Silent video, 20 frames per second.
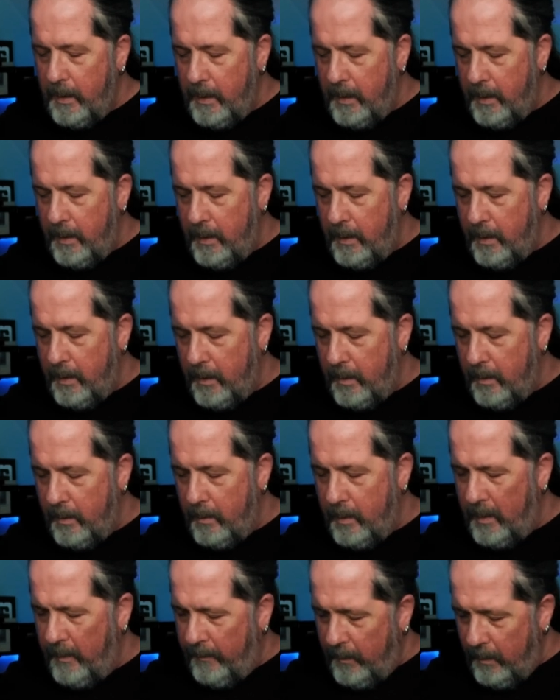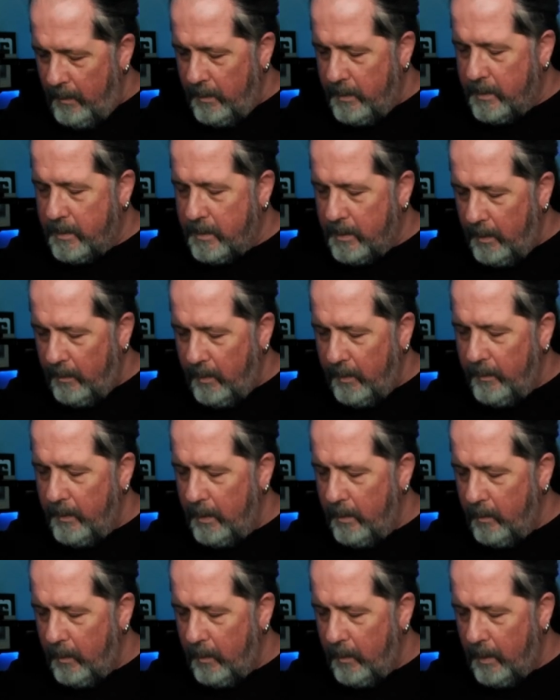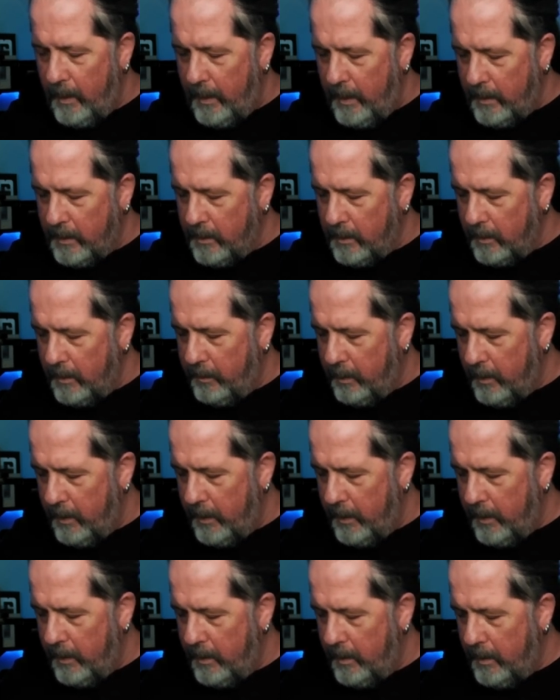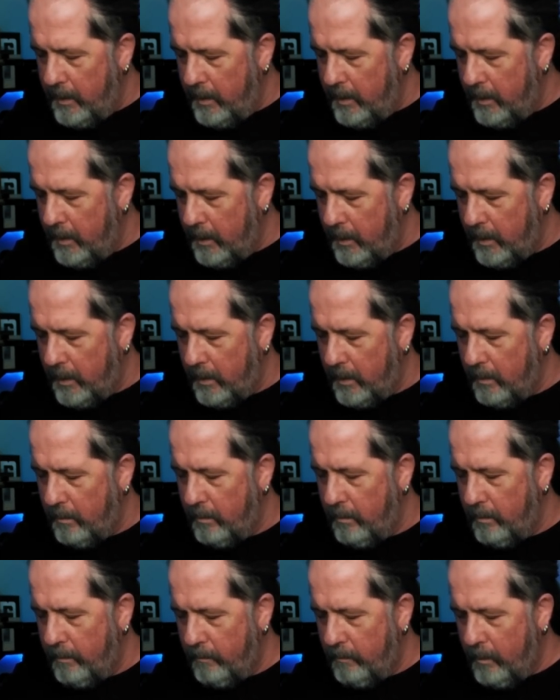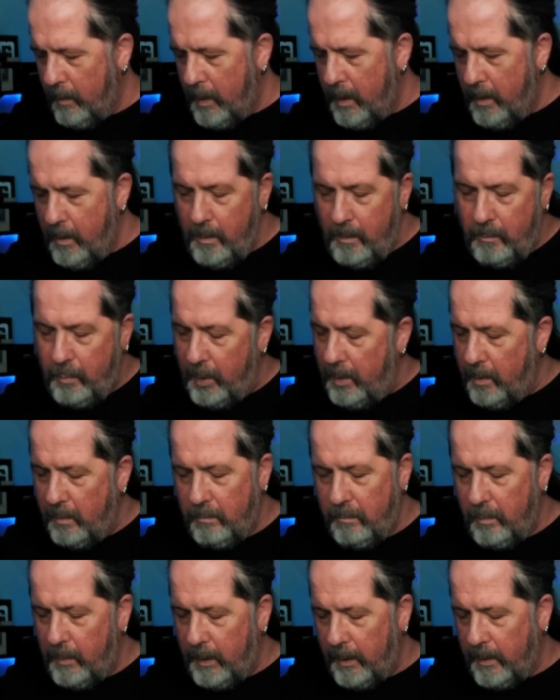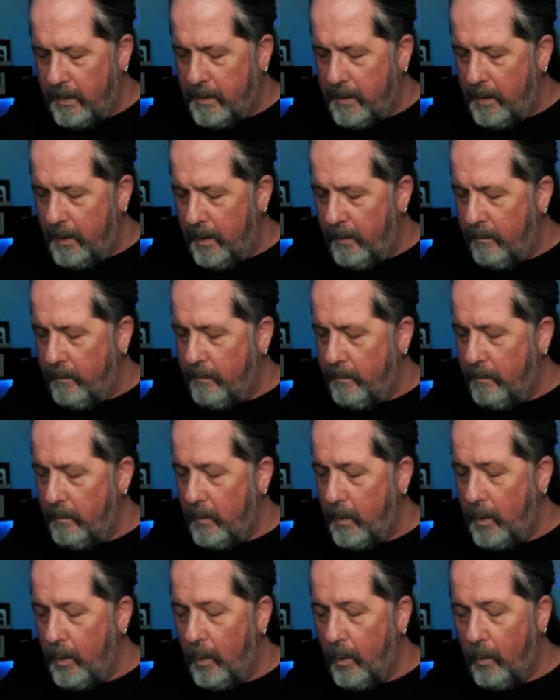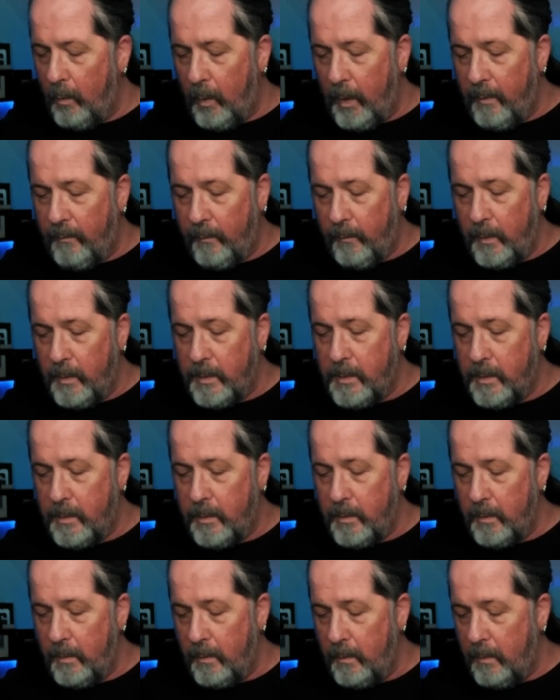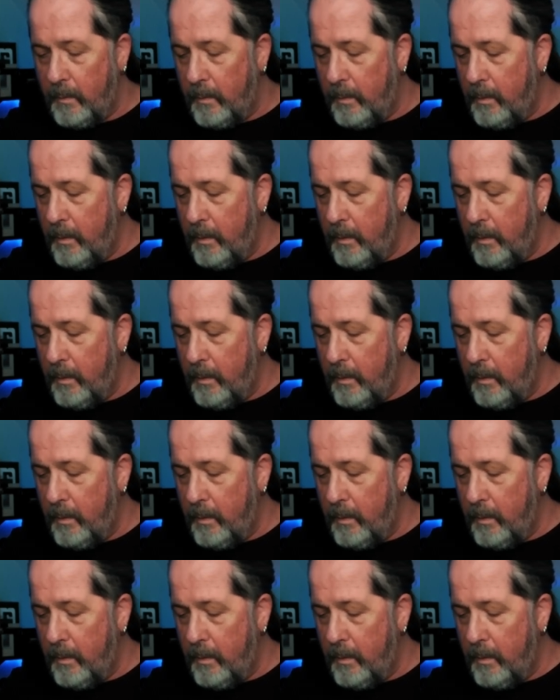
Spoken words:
And I've heard some of them are actually pretty good. But like I said, I have no reference to